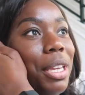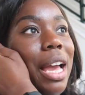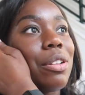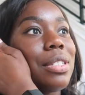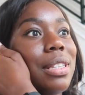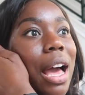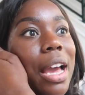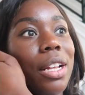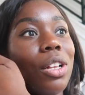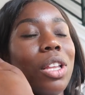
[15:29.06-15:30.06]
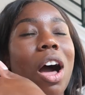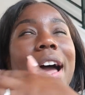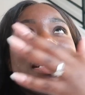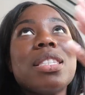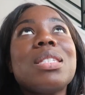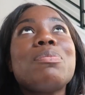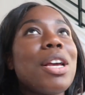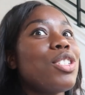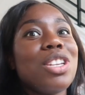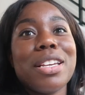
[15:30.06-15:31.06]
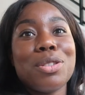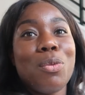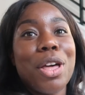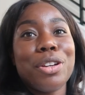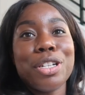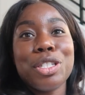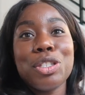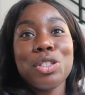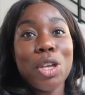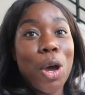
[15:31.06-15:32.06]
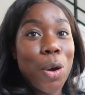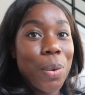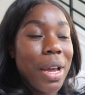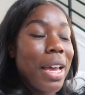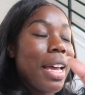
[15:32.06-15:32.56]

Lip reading: being outside a lot, especially because the weather is so